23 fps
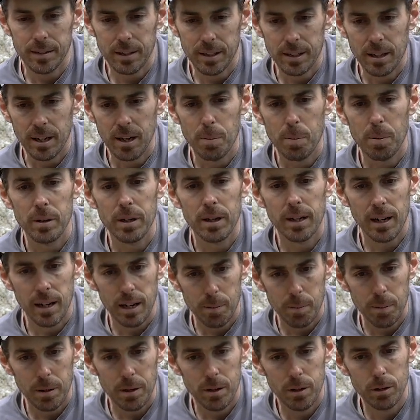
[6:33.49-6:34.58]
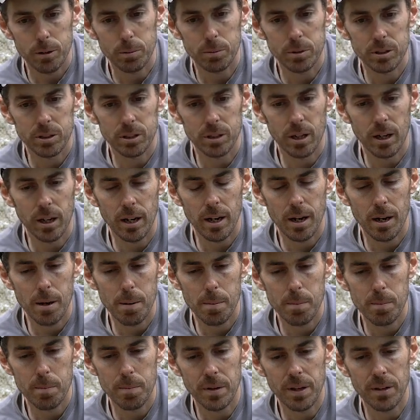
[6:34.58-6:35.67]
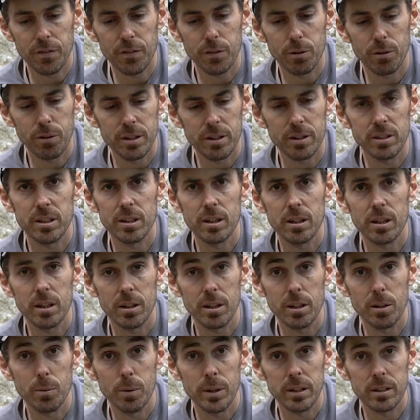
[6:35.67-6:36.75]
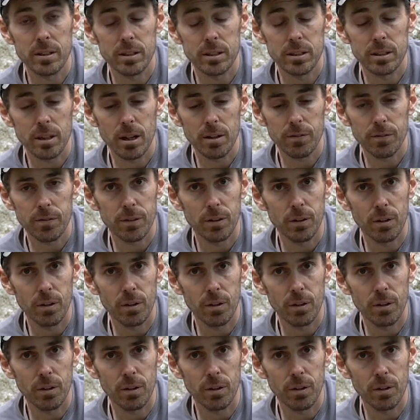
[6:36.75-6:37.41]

Couple of clipper loops if you're into your winter stuff.